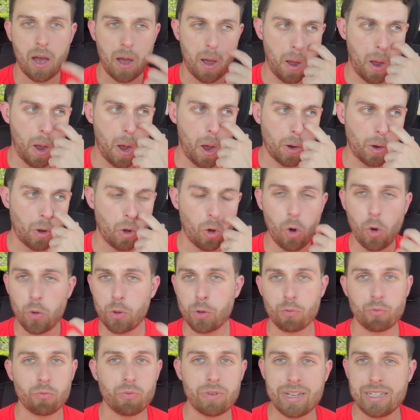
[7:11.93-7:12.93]
all the
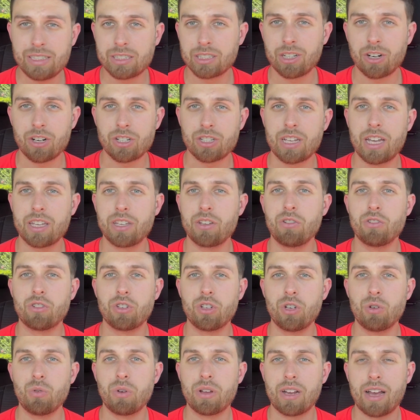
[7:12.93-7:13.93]
research that you
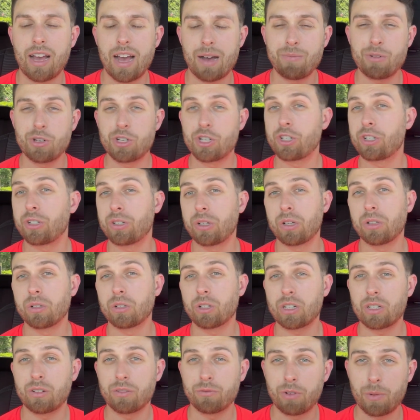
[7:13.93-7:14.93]
do and how much you're going to
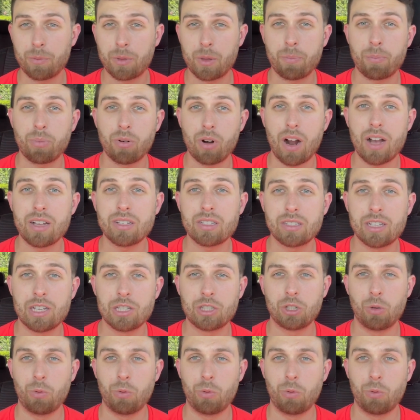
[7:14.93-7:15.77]
learn from the process.